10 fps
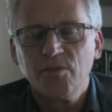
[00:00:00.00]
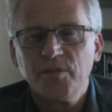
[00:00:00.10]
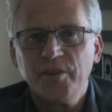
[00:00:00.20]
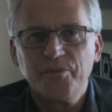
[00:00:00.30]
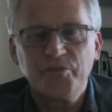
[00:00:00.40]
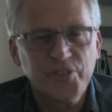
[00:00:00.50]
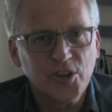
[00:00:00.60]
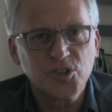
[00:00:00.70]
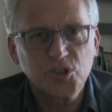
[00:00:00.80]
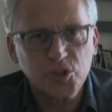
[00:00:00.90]
the
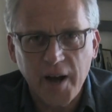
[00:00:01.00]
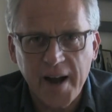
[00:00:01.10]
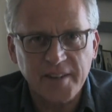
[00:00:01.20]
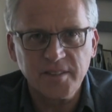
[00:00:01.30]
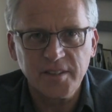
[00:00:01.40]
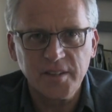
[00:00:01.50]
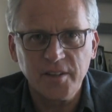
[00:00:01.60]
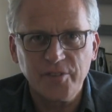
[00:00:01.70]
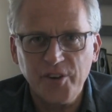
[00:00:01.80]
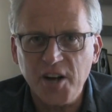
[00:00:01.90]
first tracks into
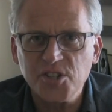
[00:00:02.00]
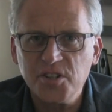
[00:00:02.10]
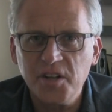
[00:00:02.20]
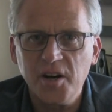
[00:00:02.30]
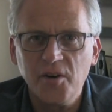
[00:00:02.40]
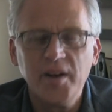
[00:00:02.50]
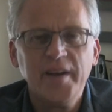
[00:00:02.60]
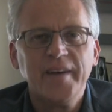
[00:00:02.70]
the fresh snow.